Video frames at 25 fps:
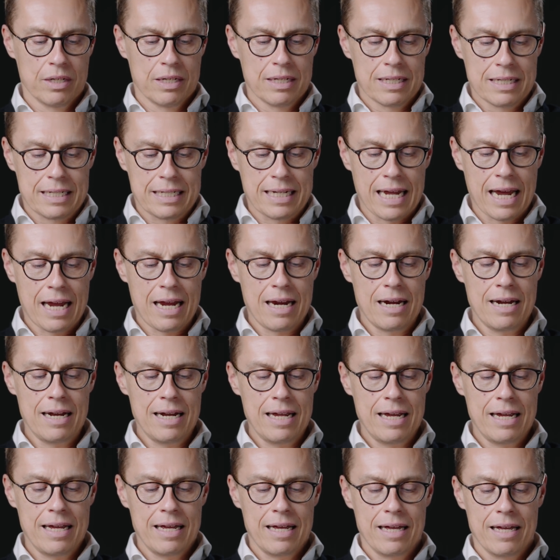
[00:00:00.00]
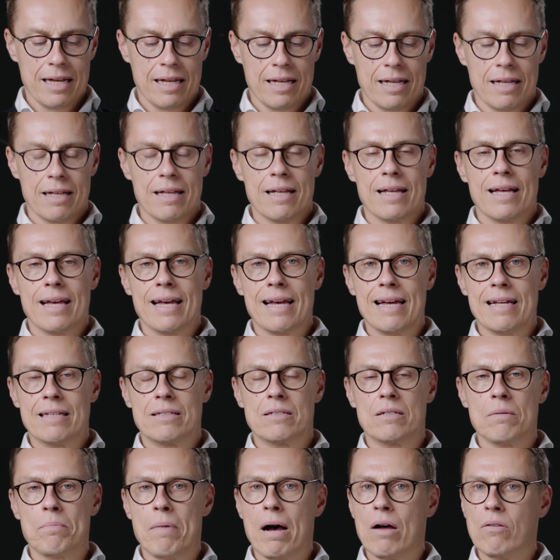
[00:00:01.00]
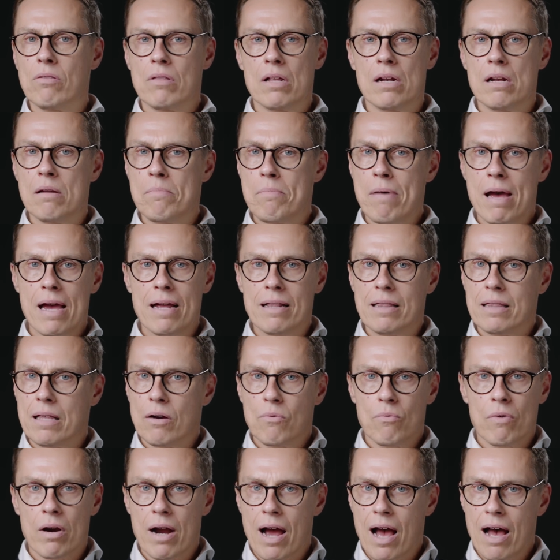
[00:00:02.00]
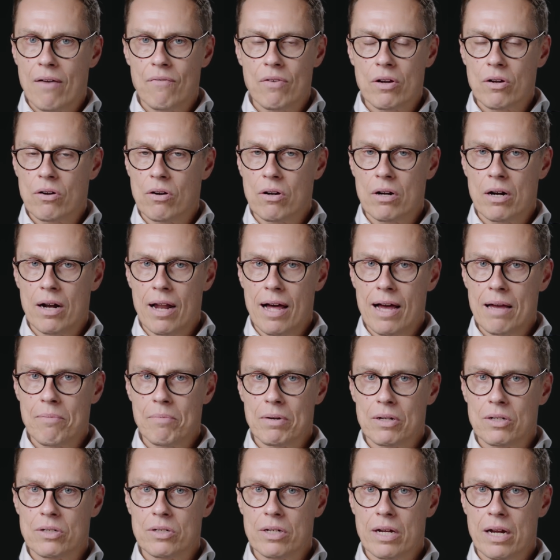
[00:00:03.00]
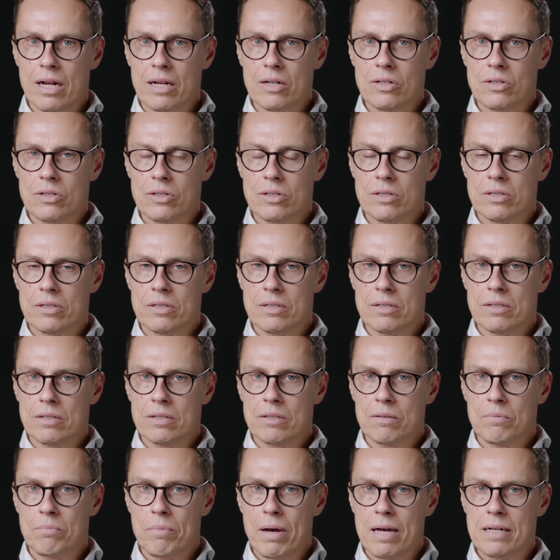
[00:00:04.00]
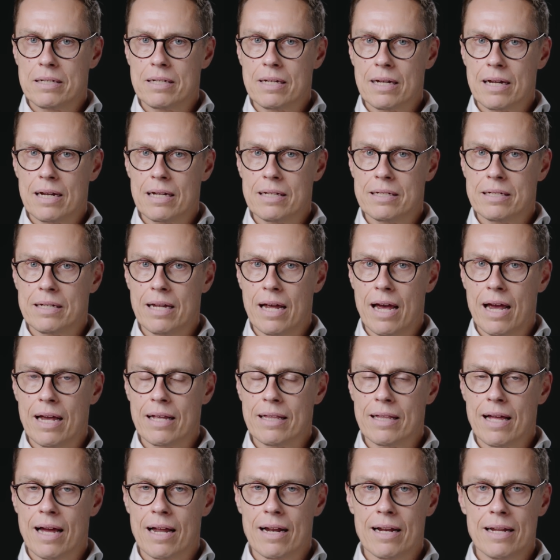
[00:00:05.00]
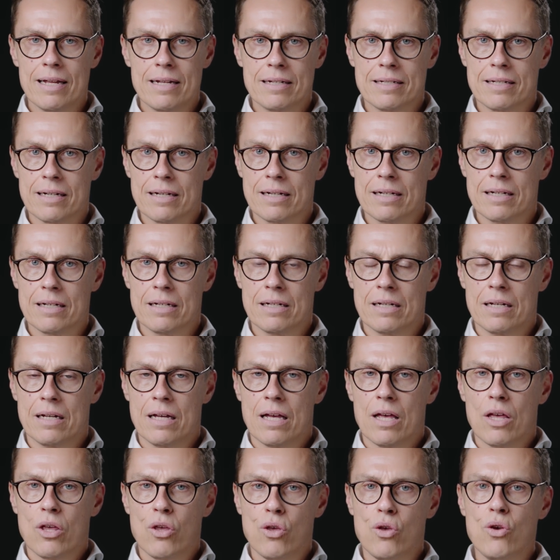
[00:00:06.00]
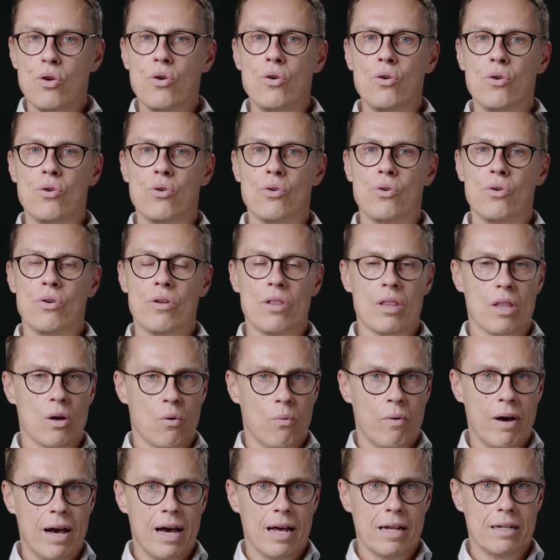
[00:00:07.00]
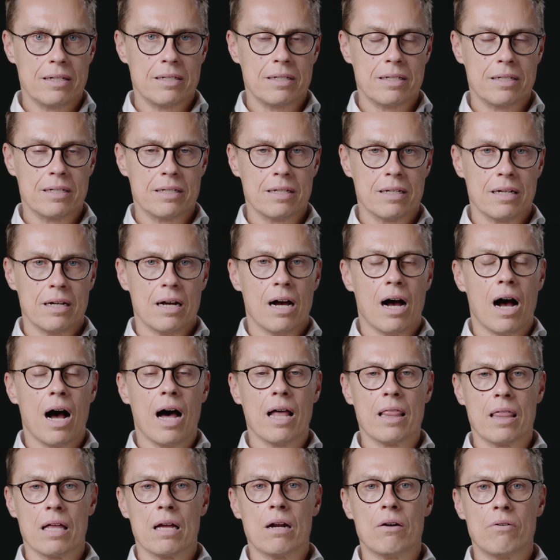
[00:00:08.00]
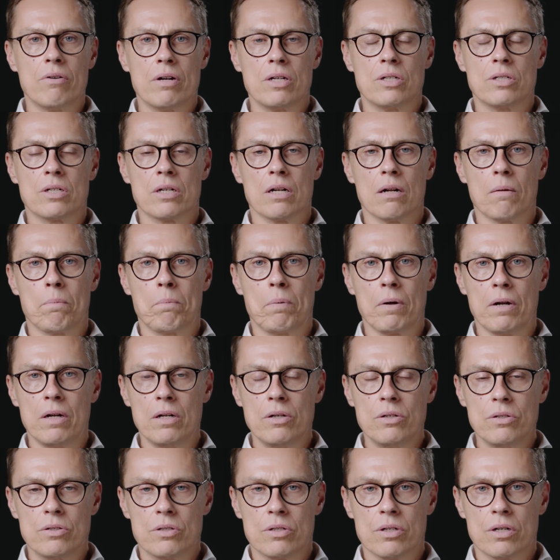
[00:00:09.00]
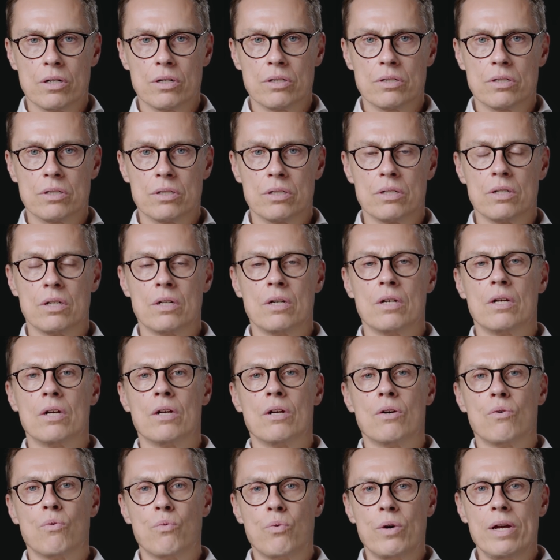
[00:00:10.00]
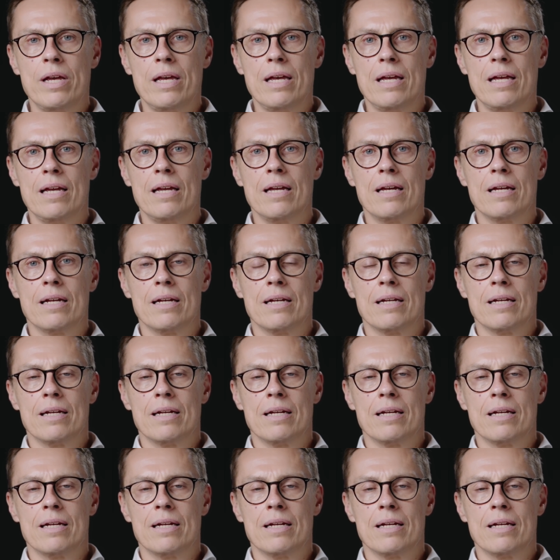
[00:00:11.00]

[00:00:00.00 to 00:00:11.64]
Secondly, it's about the debate that we're having on climate change. Basically saying that, listen, you, the West, are the original polluters. We,